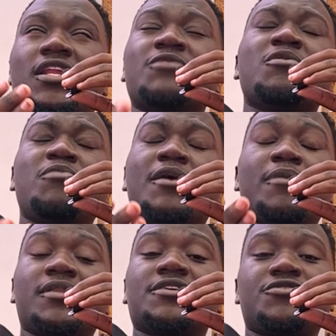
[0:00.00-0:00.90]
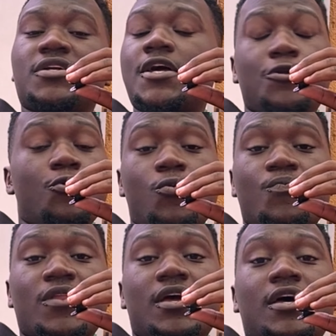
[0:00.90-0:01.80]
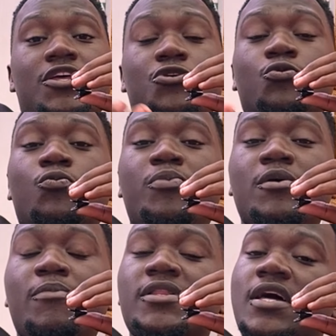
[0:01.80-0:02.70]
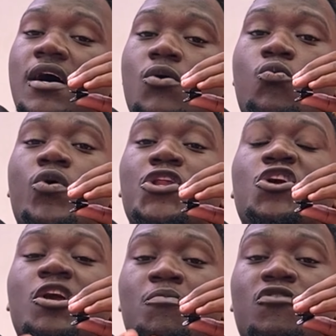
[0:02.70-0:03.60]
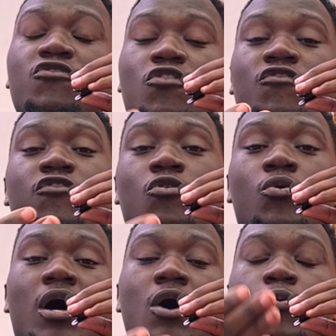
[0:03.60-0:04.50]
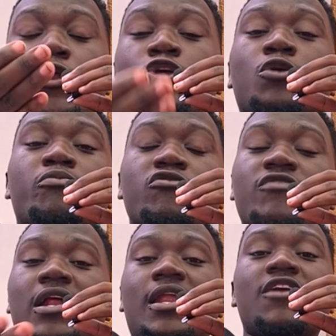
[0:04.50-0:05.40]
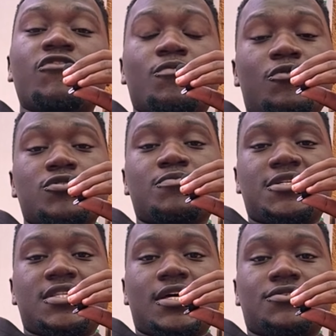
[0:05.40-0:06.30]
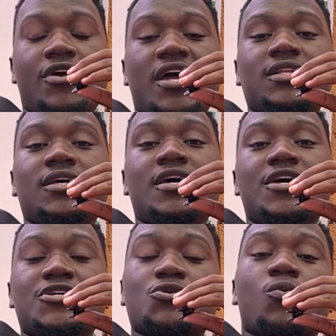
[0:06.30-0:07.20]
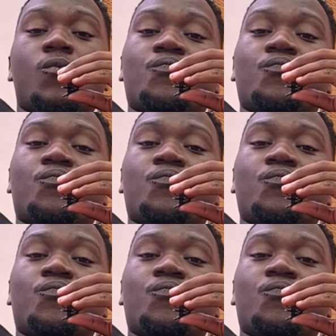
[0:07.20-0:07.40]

let me be a better trader. No, you will be better when you improve and learn from those mistakes, right? So